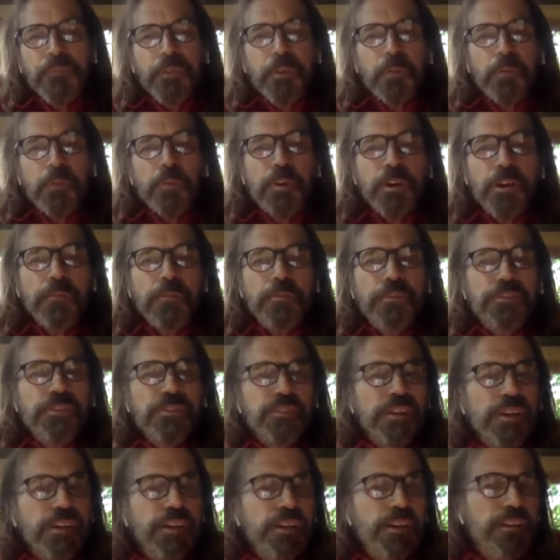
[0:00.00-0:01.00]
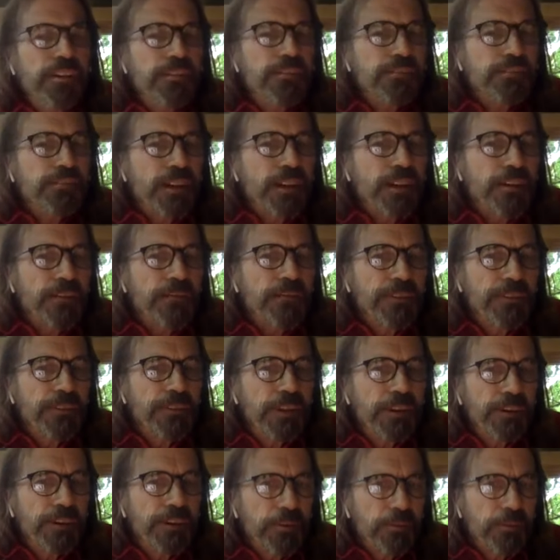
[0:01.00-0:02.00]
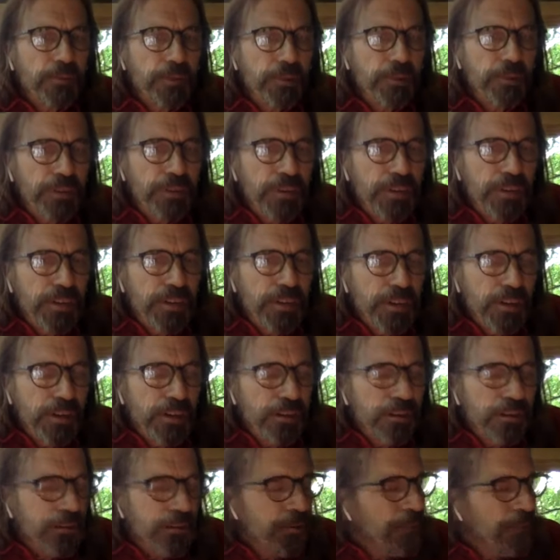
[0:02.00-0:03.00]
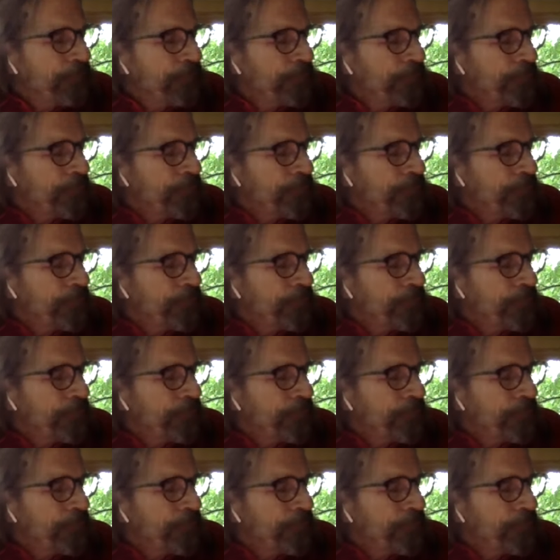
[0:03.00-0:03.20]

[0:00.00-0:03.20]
when I was leading a lot of NWTAs,